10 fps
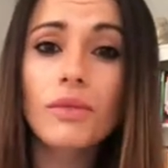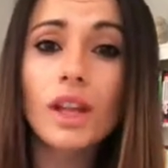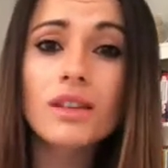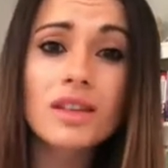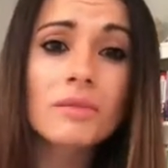
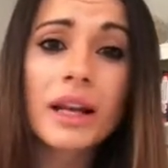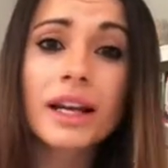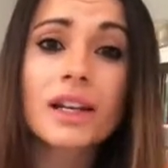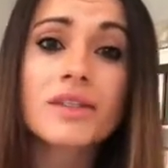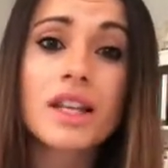some
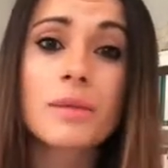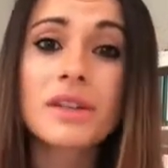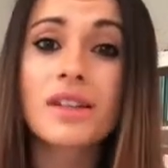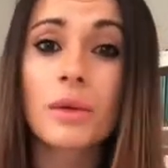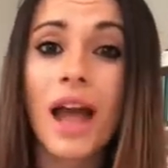negative schemas
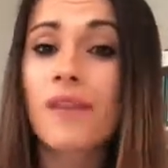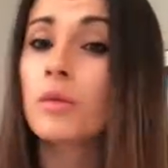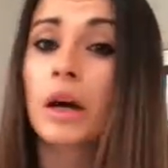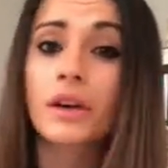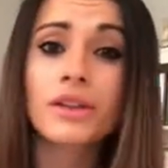that we have
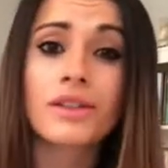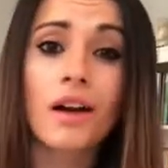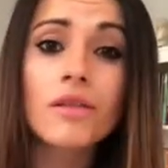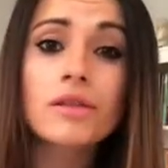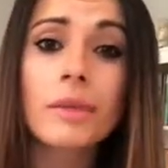about
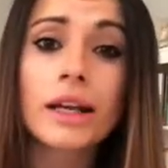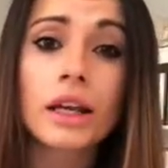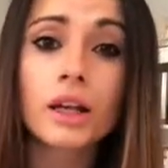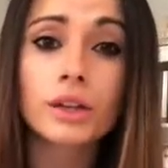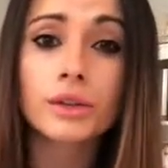ourselves might
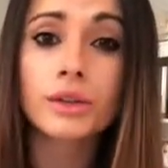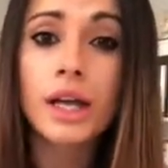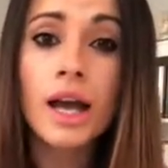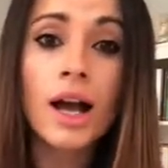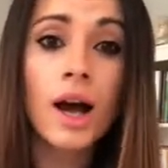include
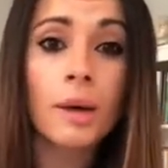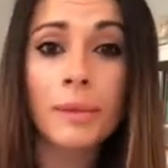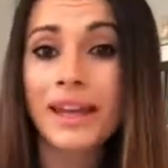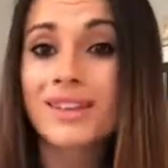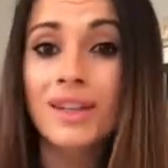
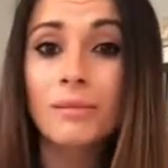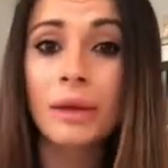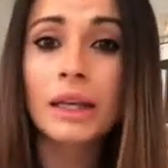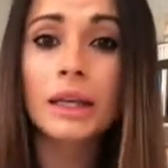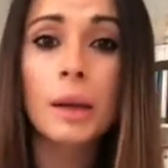
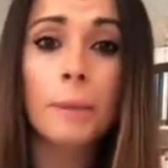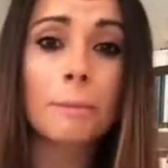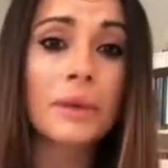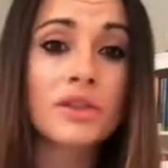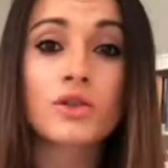abandonment,
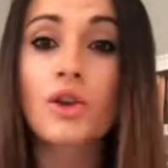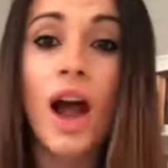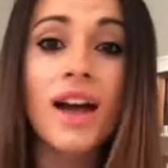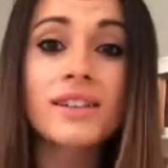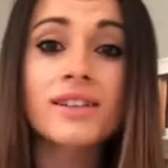
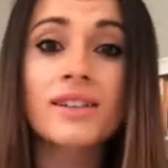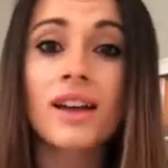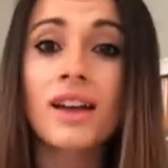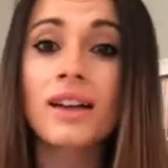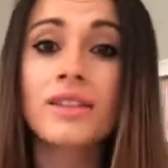mistrust,
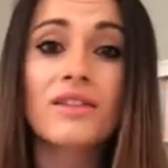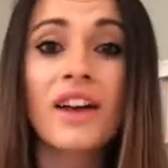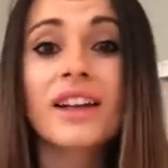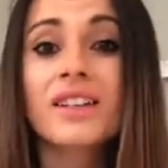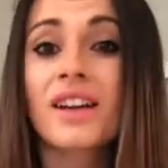
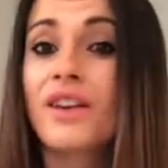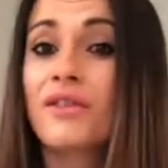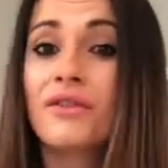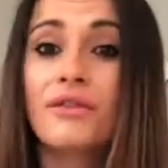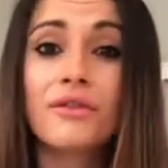defective,
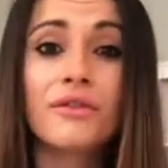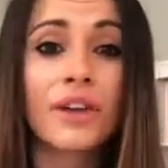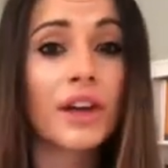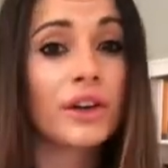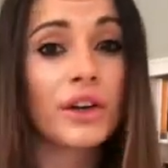
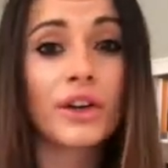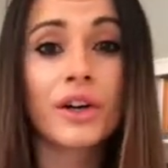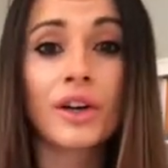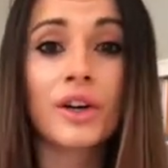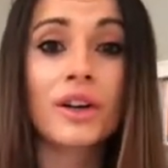
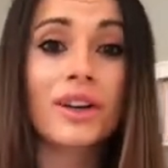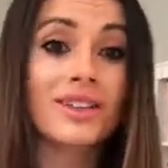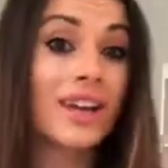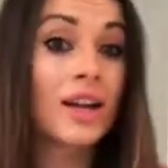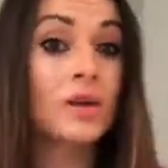failure,
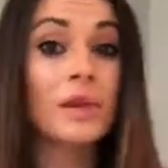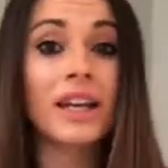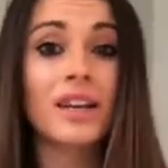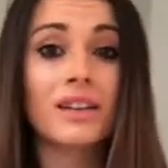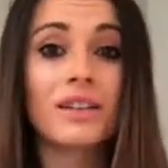
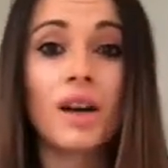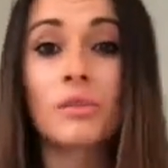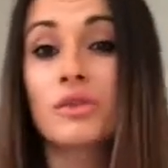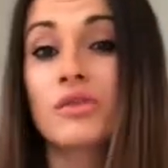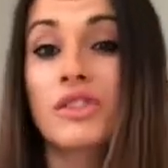entitlement,
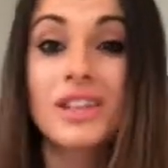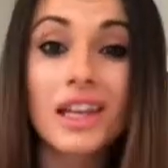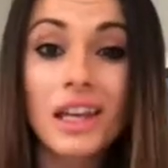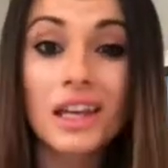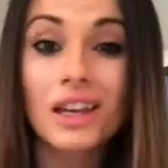approval
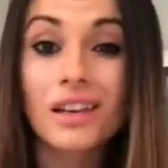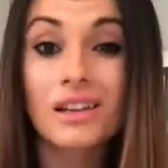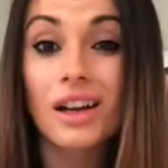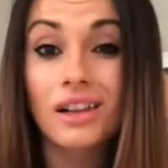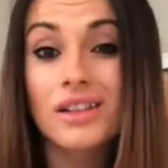seeking,
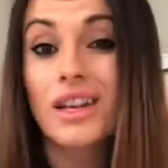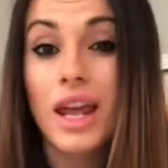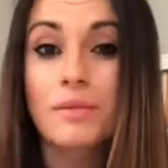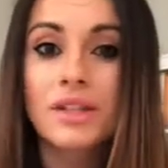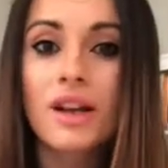to
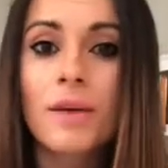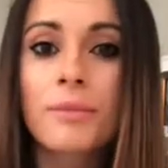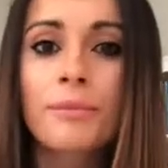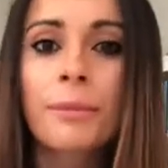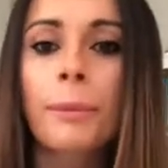name some.
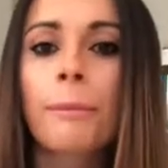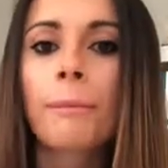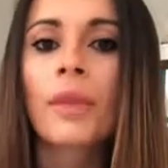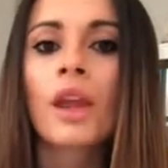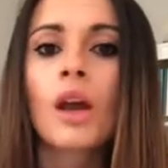
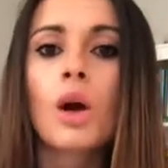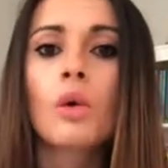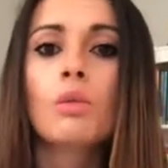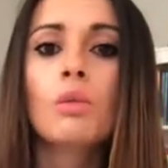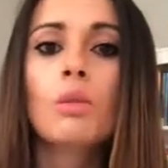
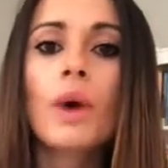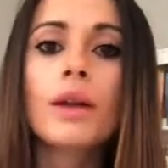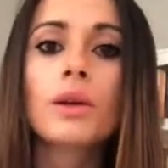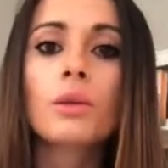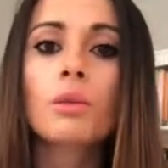
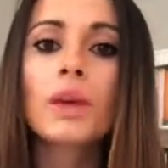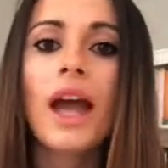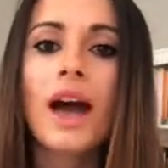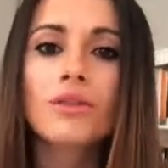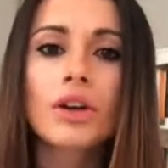When we
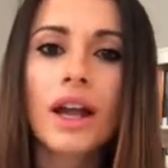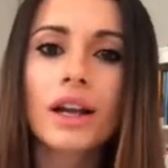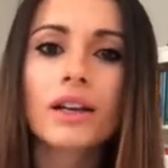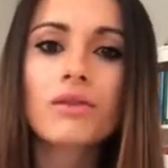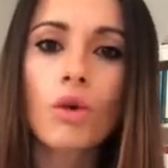have our
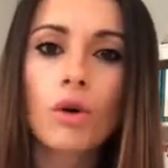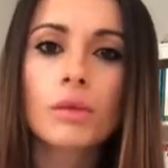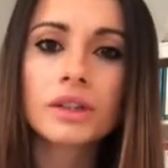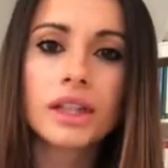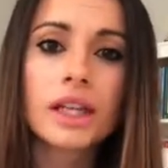negative core
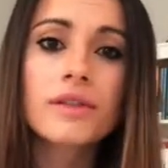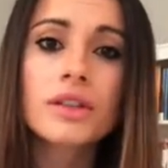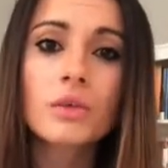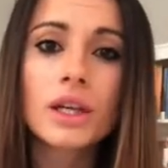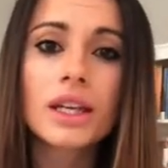beliefs,
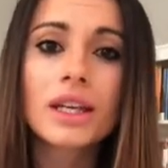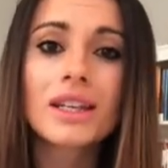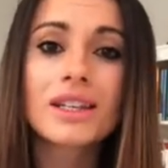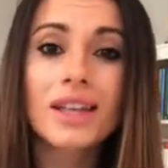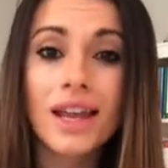we
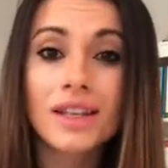tend